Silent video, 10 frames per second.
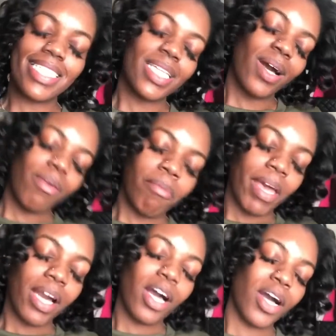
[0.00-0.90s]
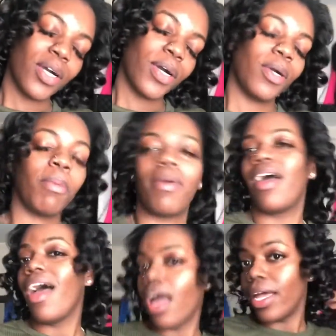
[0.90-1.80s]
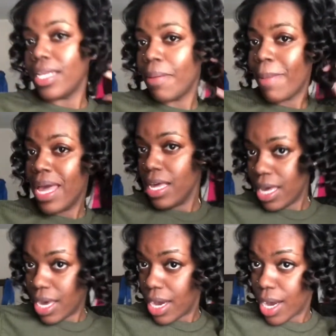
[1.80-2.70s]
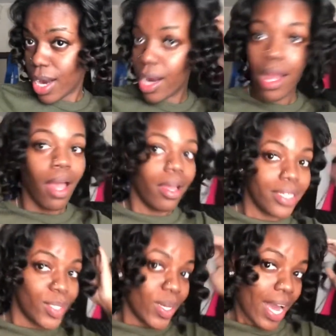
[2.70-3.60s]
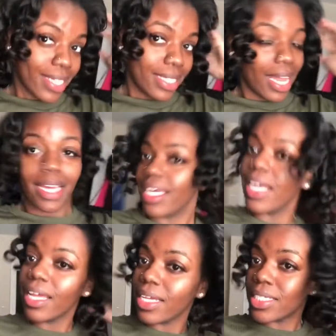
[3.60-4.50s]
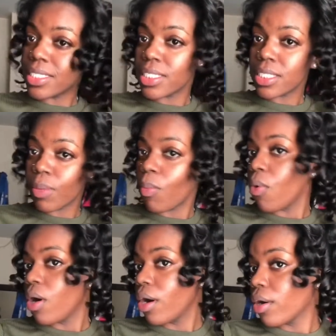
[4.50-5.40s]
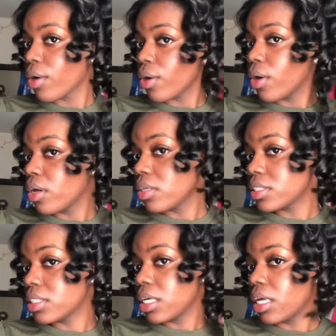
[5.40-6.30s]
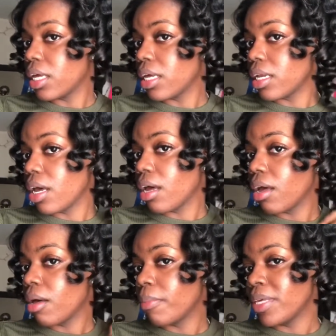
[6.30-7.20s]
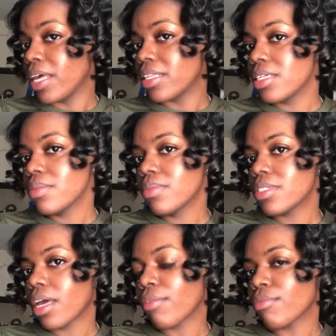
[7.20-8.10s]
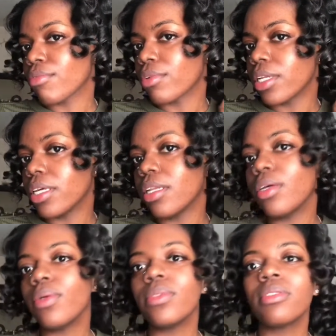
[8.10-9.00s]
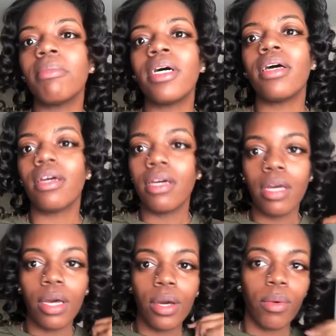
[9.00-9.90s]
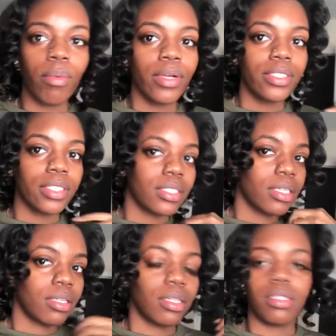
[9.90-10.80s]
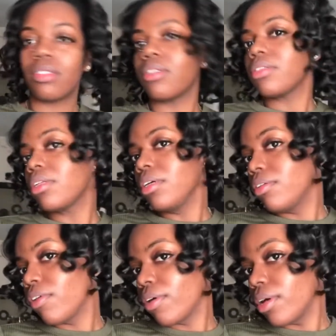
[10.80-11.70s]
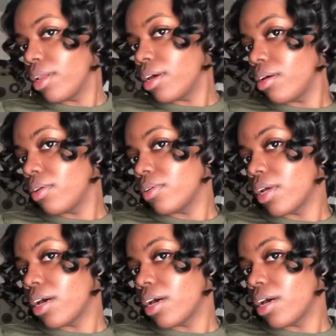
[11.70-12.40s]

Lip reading: so I'm back home. I did my hair. Do you guys like it? It's just some wand curls, and yeah, this one's like really loose, but we're just gonna just leave her alone.